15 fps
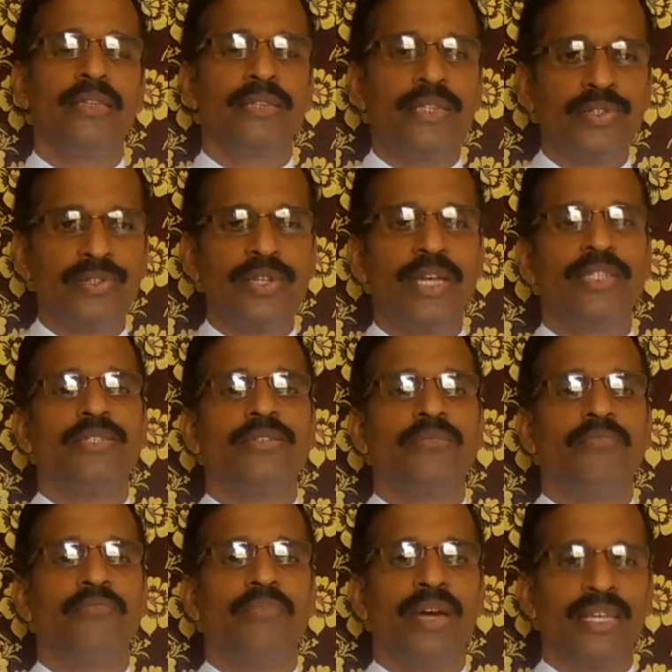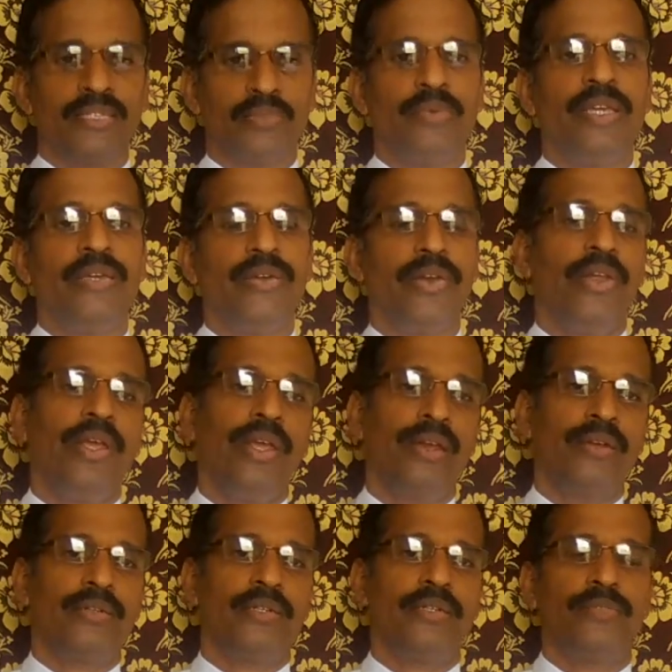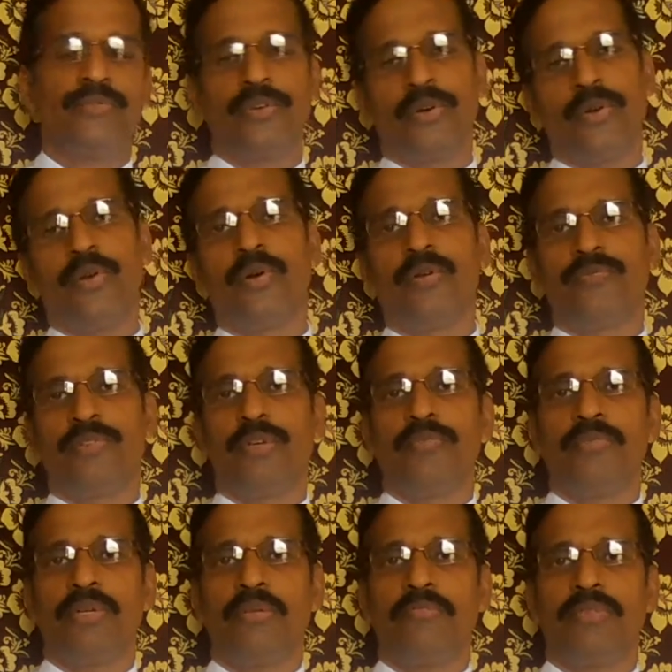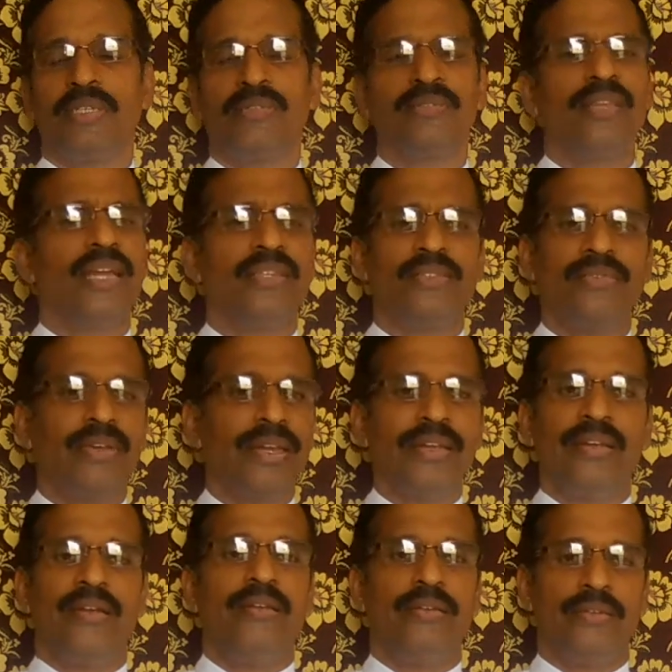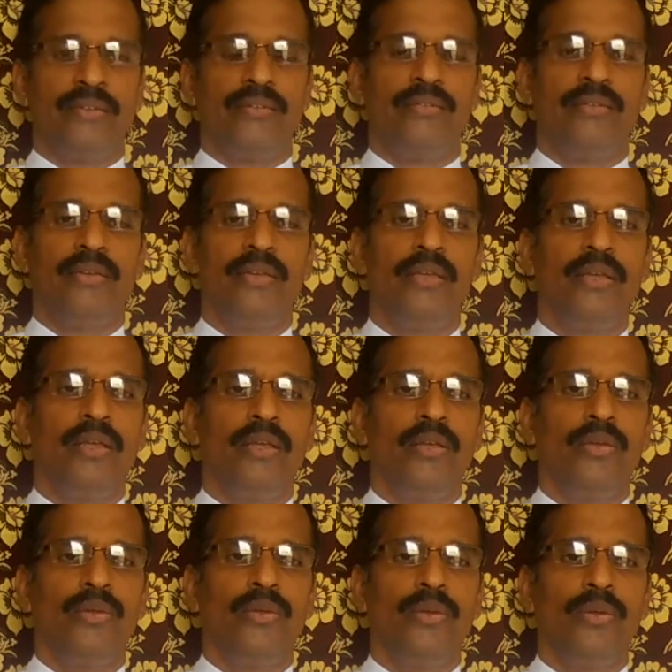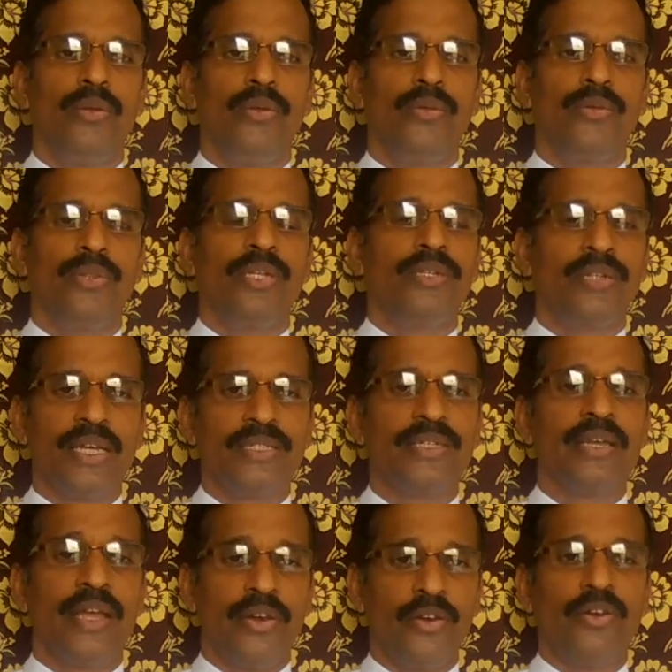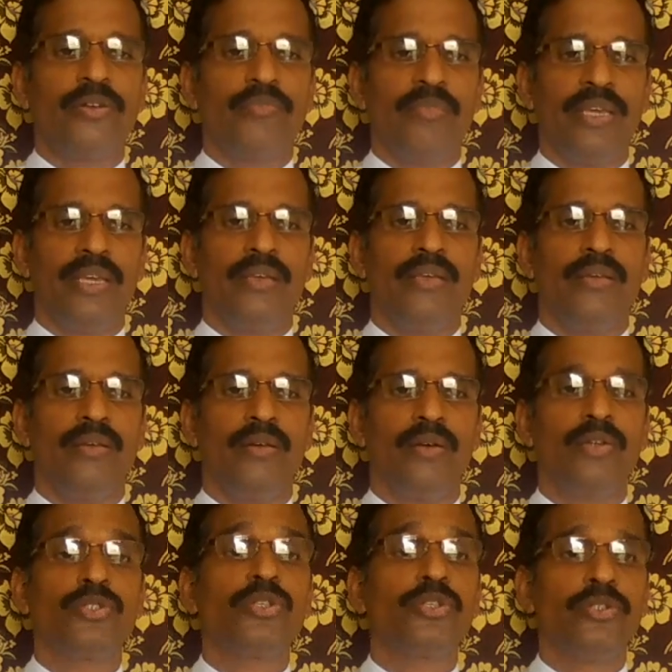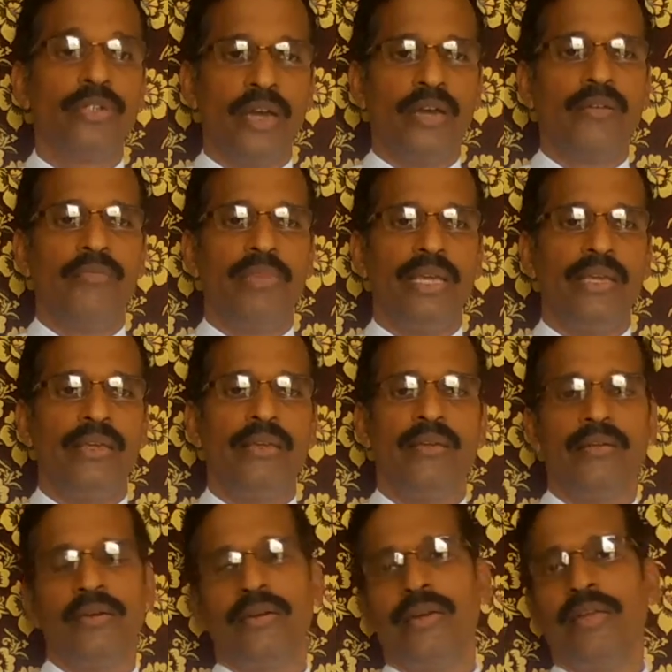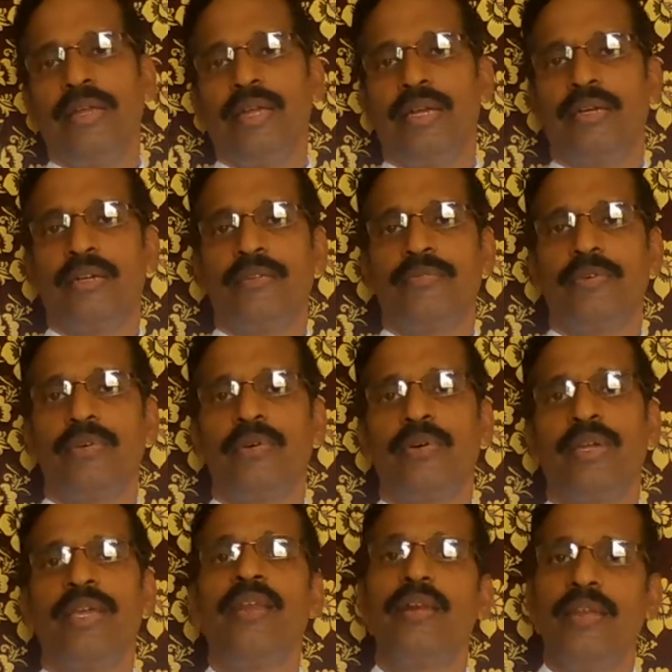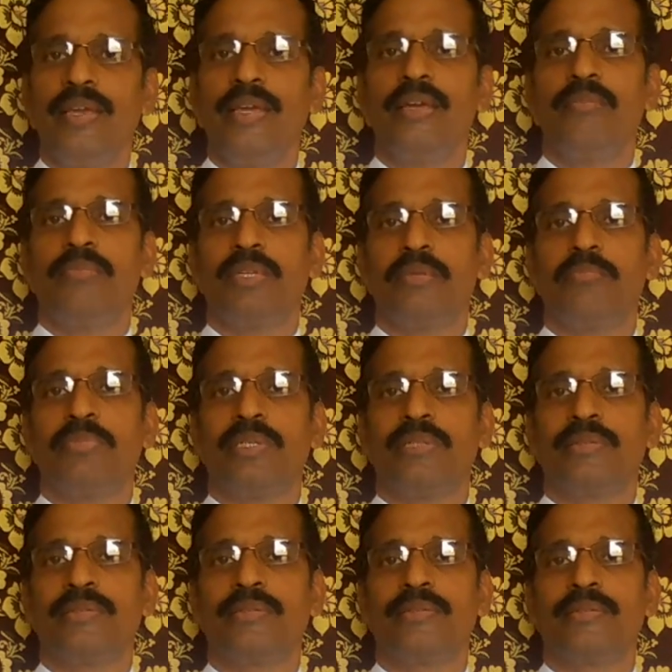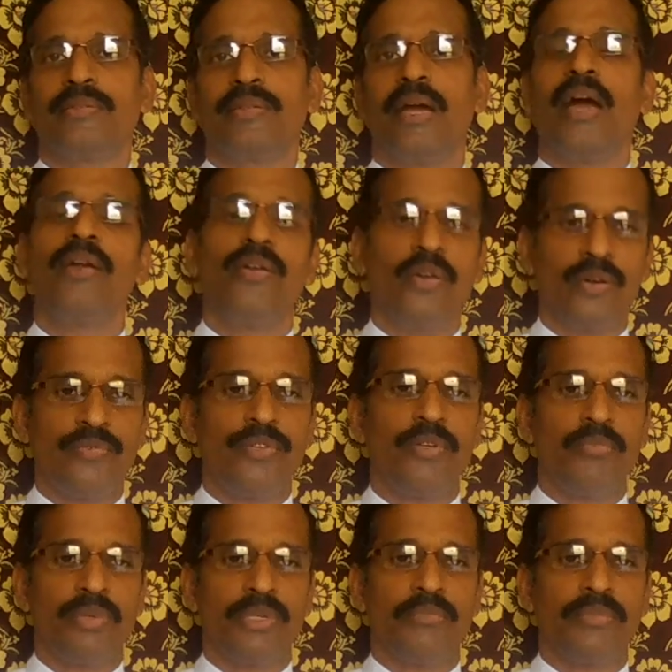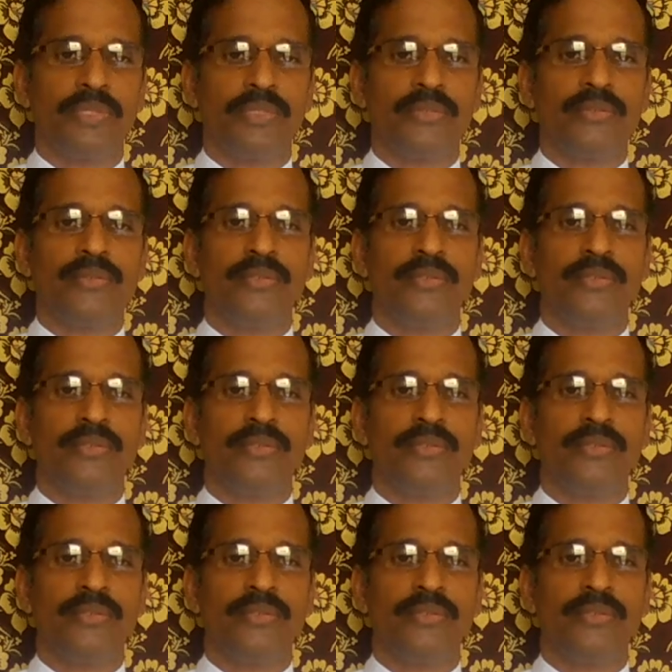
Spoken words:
The trust must be created for lawful purpose. That's very clear. The trust cannot be or should not be created for illegal purpose, unlawful purpose.